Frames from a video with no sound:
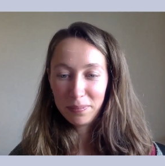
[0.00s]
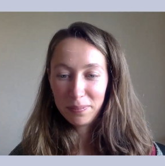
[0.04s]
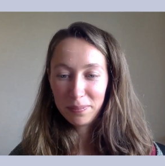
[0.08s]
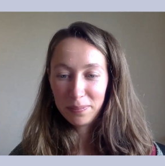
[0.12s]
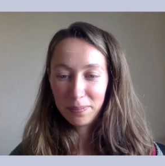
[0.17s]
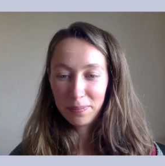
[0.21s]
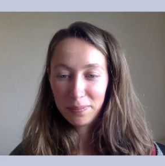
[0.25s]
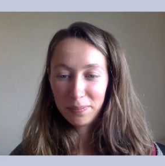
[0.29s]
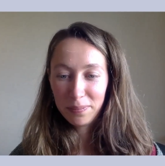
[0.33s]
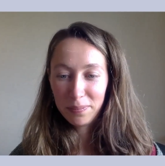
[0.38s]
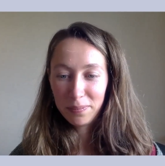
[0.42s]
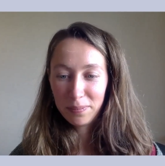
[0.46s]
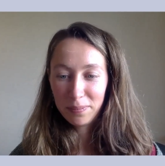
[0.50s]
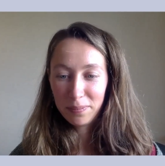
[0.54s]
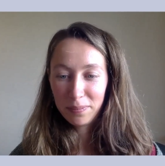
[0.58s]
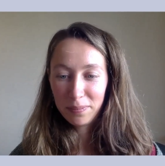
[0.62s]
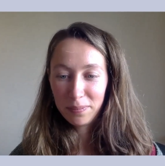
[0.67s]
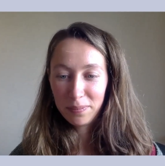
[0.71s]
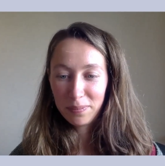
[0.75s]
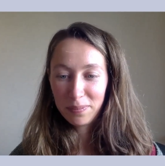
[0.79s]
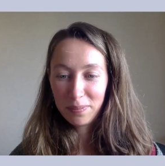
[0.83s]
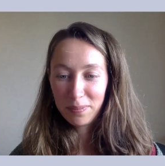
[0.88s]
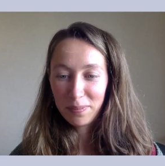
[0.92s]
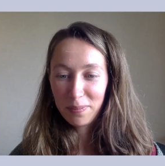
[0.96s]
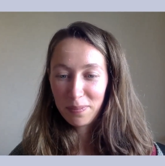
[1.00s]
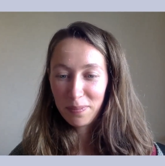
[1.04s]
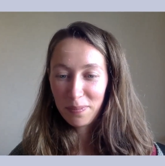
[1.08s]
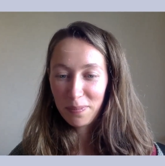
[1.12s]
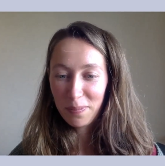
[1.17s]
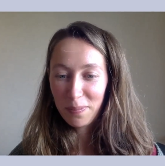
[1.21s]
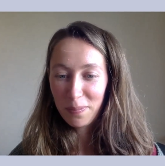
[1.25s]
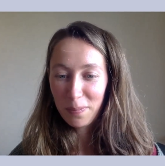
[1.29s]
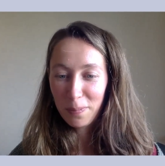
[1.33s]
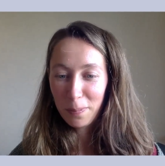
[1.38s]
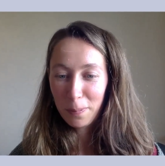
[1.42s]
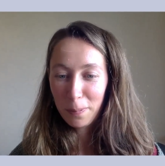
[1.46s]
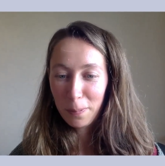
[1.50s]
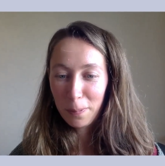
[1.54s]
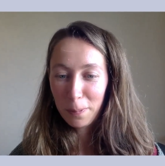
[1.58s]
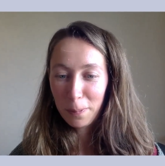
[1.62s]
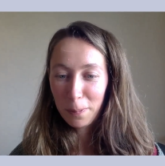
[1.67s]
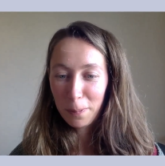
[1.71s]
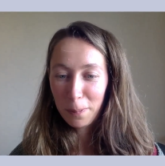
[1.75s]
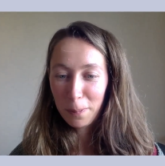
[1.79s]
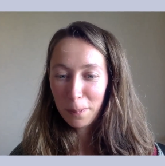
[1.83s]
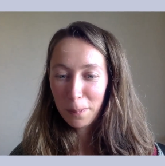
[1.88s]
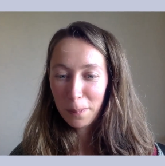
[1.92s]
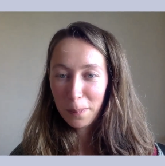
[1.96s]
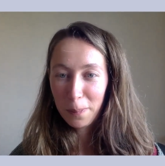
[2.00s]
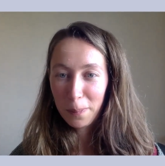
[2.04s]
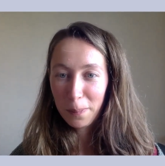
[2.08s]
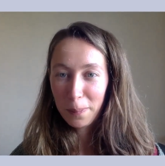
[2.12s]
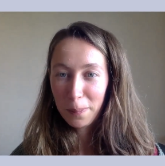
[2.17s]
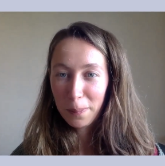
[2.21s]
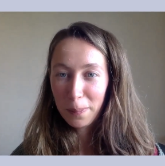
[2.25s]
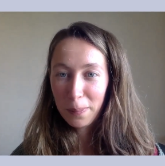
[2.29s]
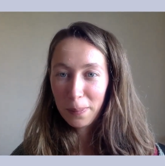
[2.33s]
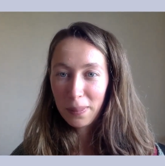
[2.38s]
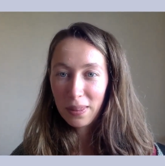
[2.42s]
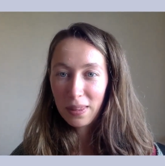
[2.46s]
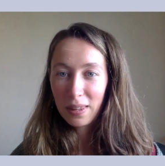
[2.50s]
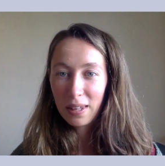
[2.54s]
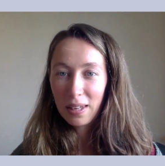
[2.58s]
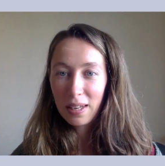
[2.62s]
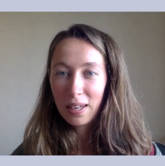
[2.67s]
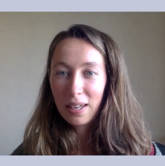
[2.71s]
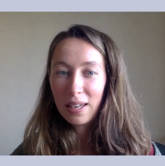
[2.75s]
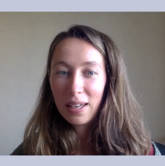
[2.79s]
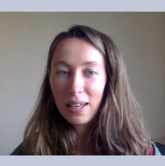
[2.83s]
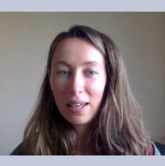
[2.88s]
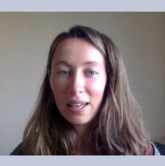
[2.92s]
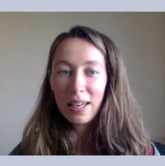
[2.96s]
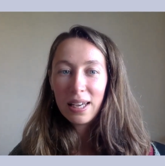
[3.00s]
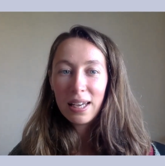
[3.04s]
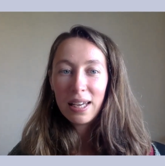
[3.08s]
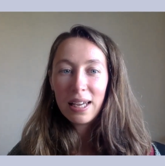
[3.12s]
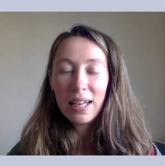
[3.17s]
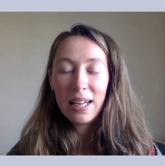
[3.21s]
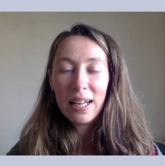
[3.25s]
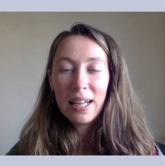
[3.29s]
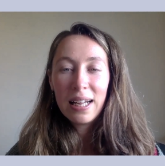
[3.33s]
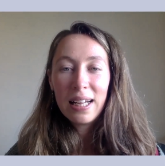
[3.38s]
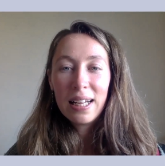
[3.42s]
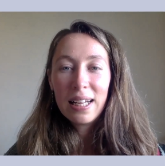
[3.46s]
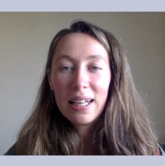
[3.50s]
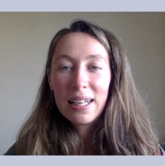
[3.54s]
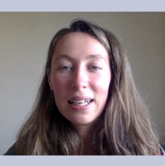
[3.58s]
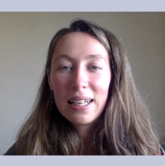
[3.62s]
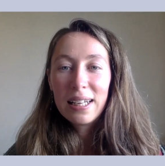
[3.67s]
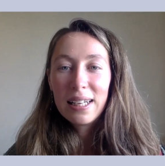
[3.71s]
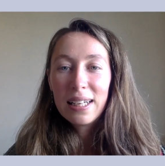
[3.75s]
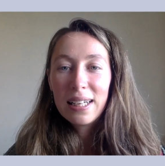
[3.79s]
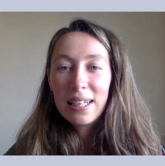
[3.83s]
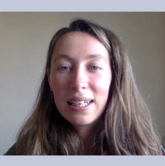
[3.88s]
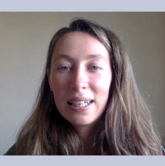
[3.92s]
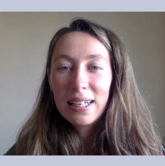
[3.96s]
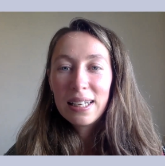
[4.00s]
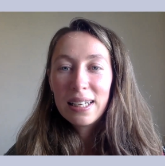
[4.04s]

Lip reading: [no speech]